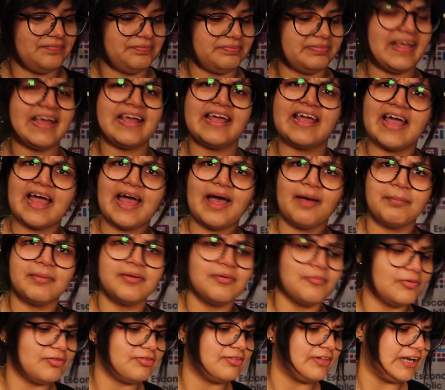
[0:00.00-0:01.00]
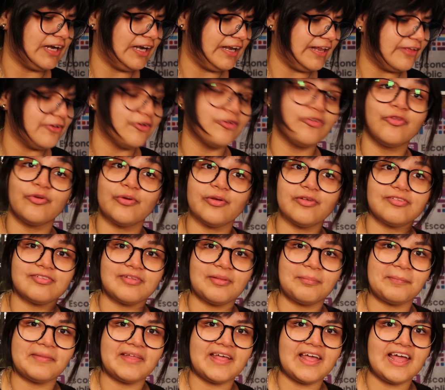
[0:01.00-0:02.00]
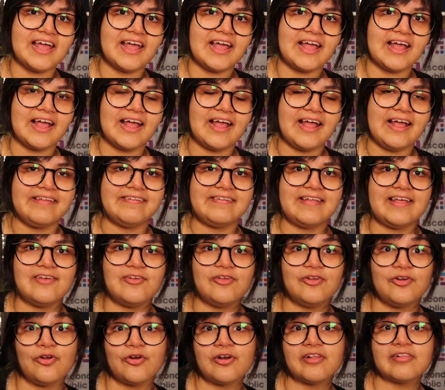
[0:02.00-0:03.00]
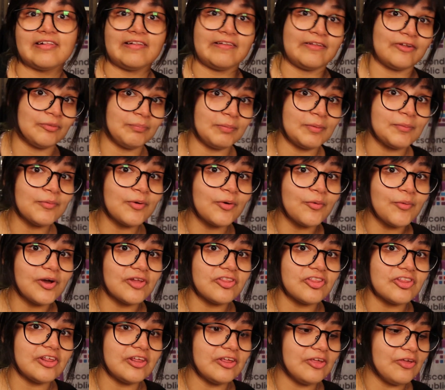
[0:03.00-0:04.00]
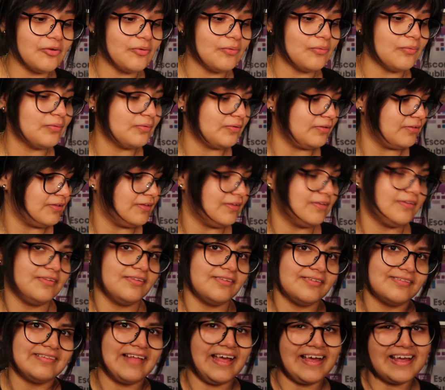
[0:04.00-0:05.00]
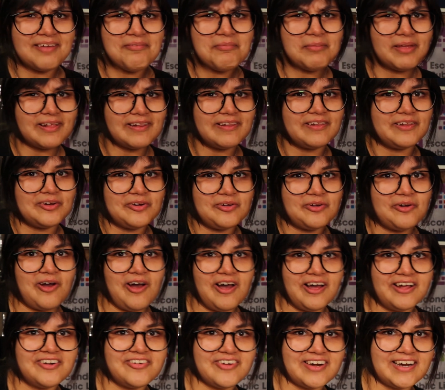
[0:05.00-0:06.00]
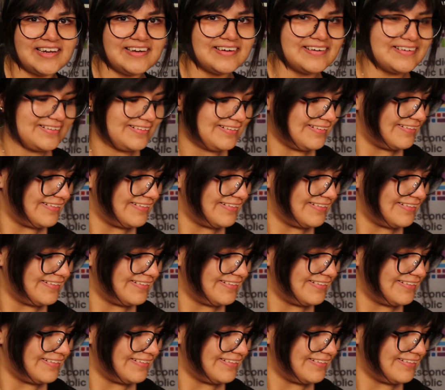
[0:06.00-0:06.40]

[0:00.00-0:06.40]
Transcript: That can happen when suddenly you're doing something and then you notice a lot of people are watching you. That can be a little odd, right?